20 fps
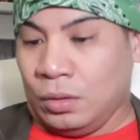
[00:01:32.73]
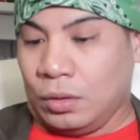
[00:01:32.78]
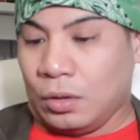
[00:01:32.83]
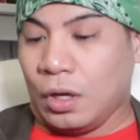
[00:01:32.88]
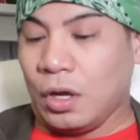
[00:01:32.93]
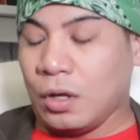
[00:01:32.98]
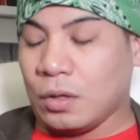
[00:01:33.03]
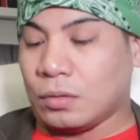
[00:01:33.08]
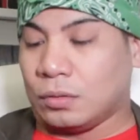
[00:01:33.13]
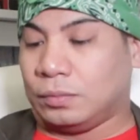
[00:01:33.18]

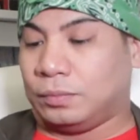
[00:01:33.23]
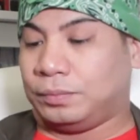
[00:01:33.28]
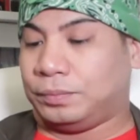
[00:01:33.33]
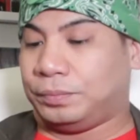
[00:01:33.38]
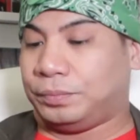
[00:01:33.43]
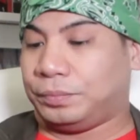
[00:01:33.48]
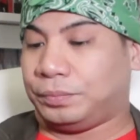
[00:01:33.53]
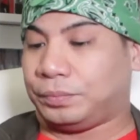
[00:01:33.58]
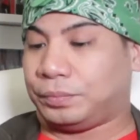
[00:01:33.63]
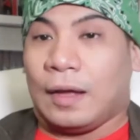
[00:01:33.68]
Oh,
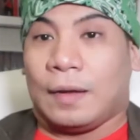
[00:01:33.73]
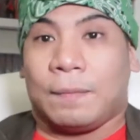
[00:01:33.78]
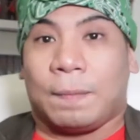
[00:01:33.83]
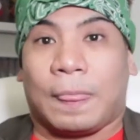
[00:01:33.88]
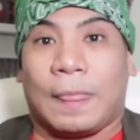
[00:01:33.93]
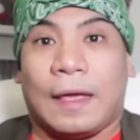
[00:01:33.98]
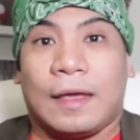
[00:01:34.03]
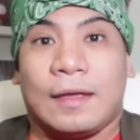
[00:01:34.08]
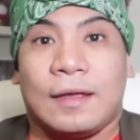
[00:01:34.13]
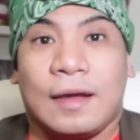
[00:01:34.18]

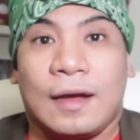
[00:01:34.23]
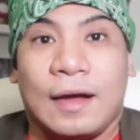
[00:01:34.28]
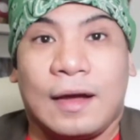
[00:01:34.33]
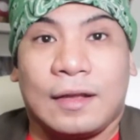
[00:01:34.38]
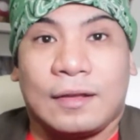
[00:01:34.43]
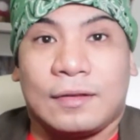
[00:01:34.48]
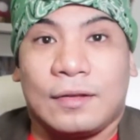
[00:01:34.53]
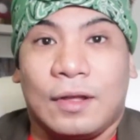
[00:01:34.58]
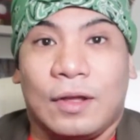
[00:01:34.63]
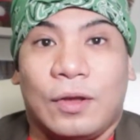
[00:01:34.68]
I
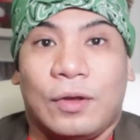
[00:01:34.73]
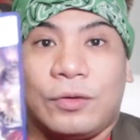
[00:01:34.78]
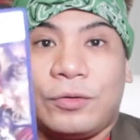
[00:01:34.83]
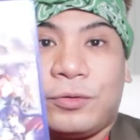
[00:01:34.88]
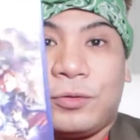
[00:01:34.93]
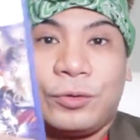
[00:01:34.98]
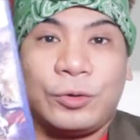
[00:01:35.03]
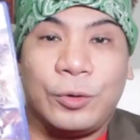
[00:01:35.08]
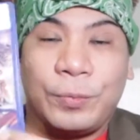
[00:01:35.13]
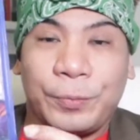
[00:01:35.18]
got
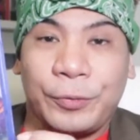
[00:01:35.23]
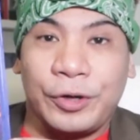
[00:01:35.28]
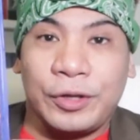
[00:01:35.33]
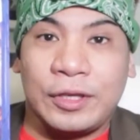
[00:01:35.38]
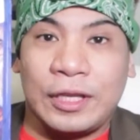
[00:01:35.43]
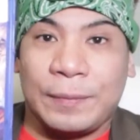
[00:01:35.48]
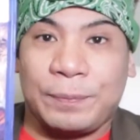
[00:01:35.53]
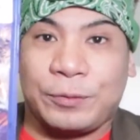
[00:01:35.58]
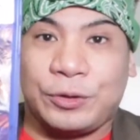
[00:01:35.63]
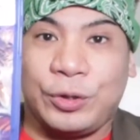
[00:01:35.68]
Super
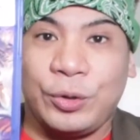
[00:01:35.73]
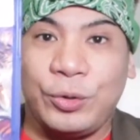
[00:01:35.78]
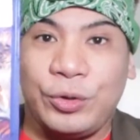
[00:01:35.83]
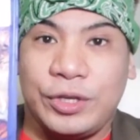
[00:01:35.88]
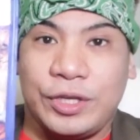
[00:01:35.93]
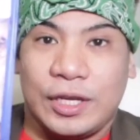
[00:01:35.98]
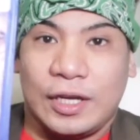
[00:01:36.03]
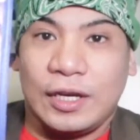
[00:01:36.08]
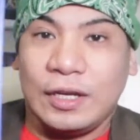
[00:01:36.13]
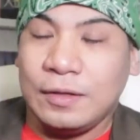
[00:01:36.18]

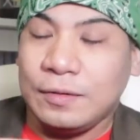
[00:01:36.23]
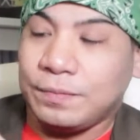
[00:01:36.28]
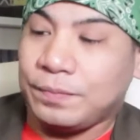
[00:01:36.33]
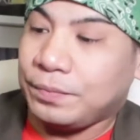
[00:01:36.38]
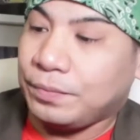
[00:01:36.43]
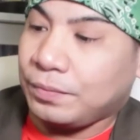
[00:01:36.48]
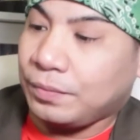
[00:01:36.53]
Neptunia